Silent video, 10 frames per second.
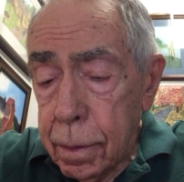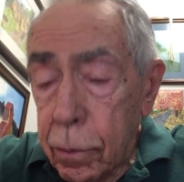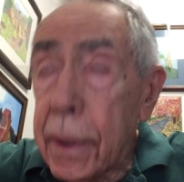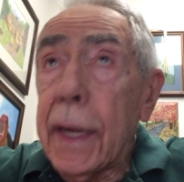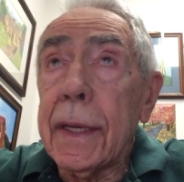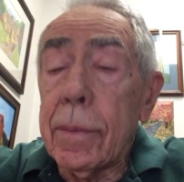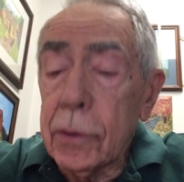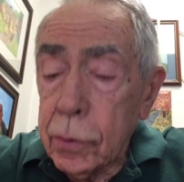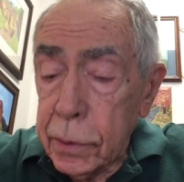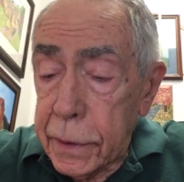we're not able
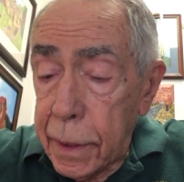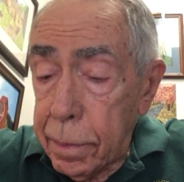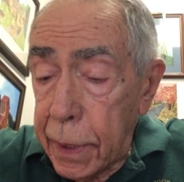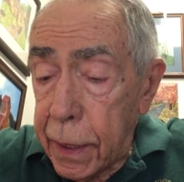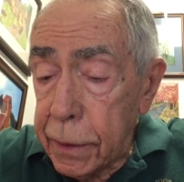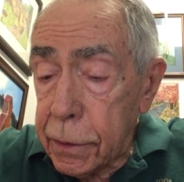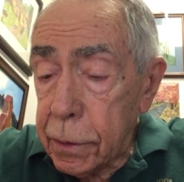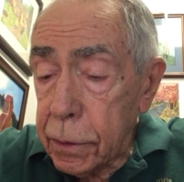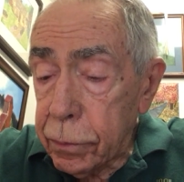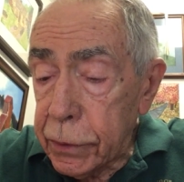to attend Mass
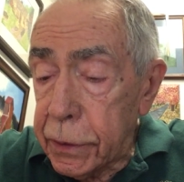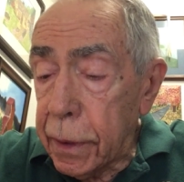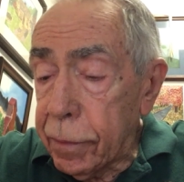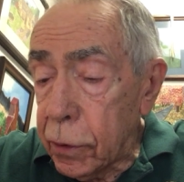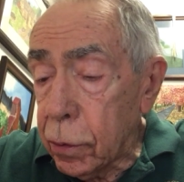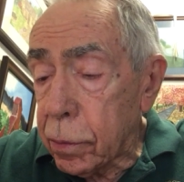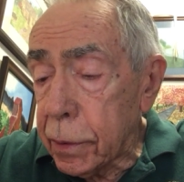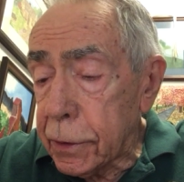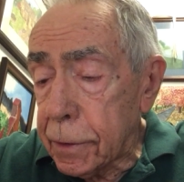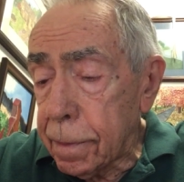and receive the
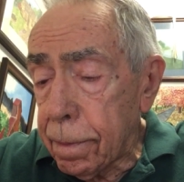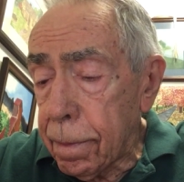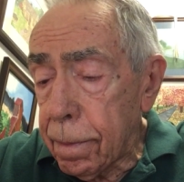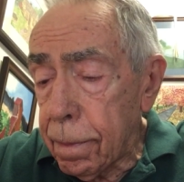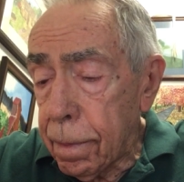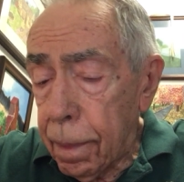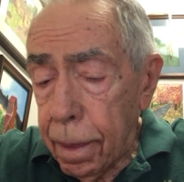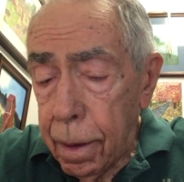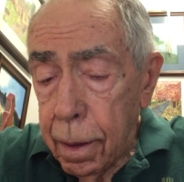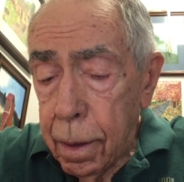Eucharist,
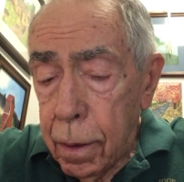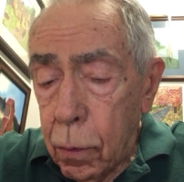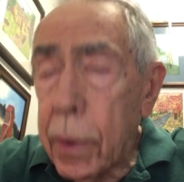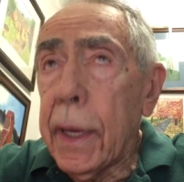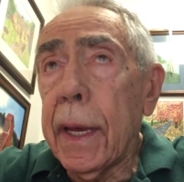we